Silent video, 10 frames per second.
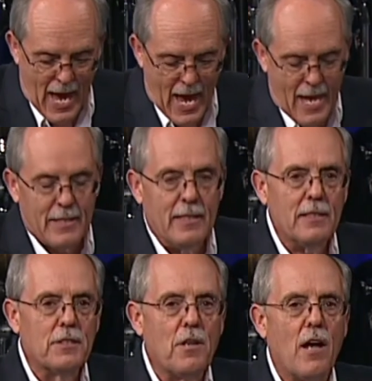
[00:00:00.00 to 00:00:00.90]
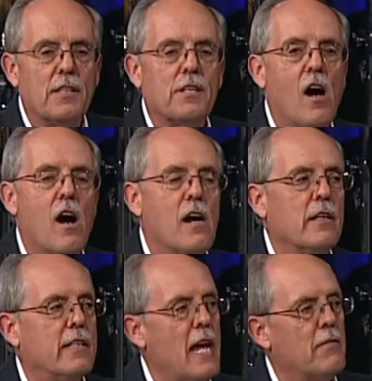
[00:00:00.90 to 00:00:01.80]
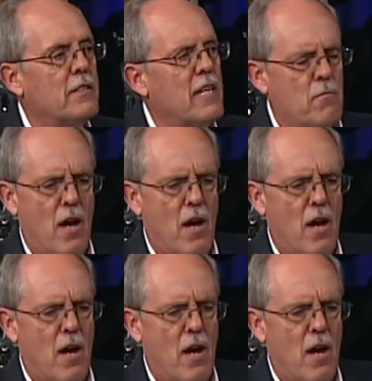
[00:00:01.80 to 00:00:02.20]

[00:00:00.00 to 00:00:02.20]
as this is on his heart, David's saying,